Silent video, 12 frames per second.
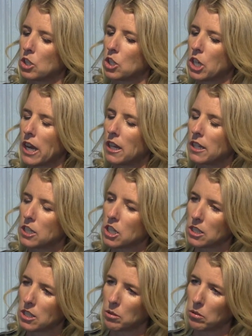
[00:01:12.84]

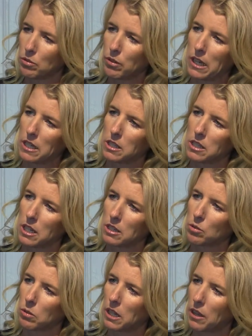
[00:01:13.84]
challenges that we faced
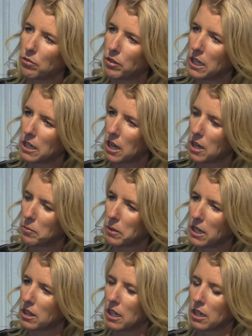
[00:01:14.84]
as we left Vietnam I
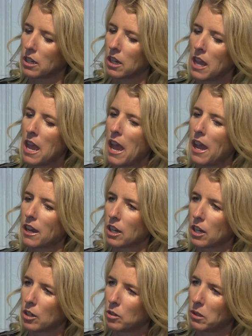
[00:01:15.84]
think
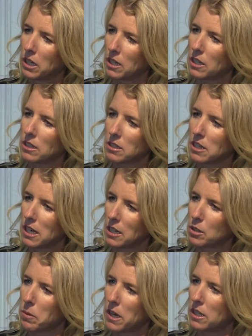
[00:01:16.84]
echo in
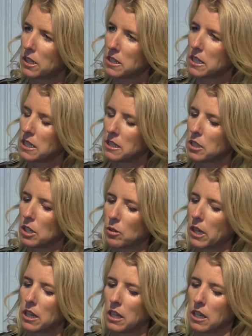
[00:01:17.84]
today's policies so
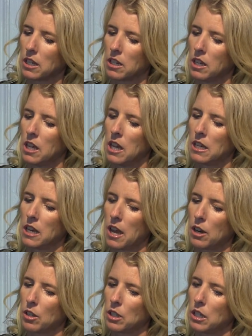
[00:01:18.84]
I think not
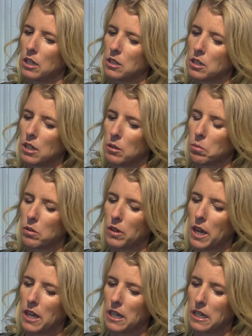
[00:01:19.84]
only does it
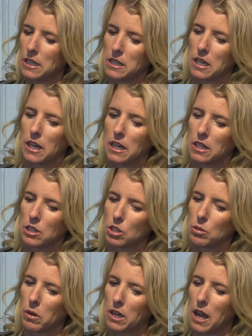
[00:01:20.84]
provide insight
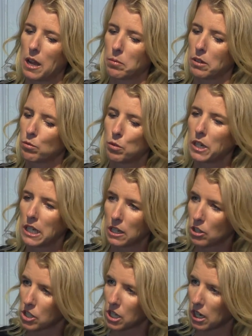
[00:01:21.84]
into what happened 40
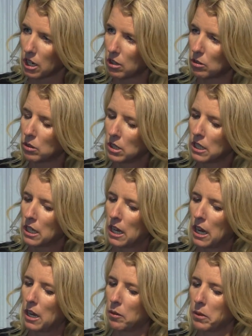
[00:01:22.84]
years ago
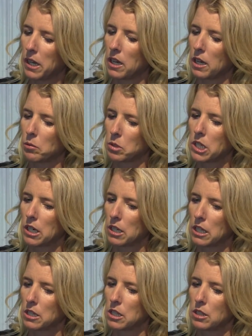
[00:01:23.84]
um, and help share
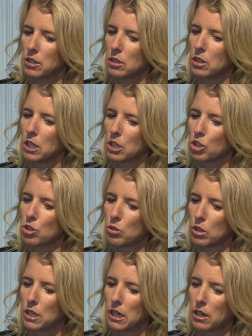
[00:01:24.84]
this
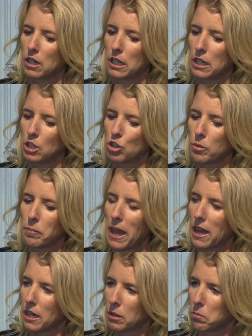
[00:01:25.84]
extraordinarily
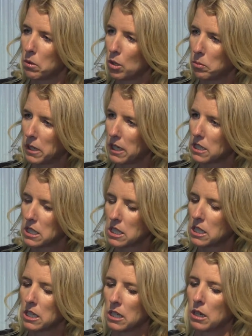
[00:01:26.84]
dramatic moment
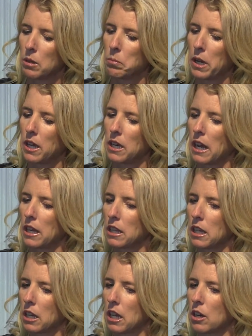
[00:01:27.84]
but I
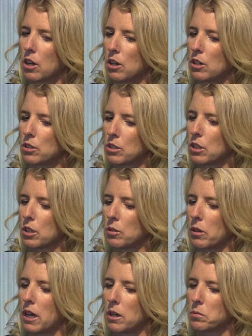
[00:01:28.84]
think it also
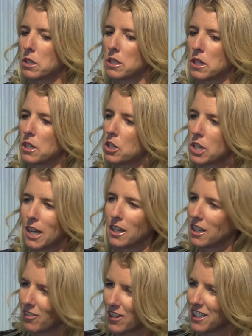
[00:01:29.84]
helps us understand
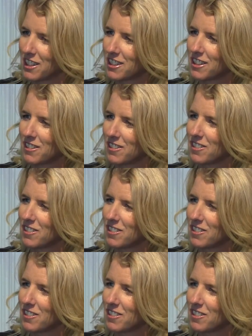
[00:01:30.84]
the events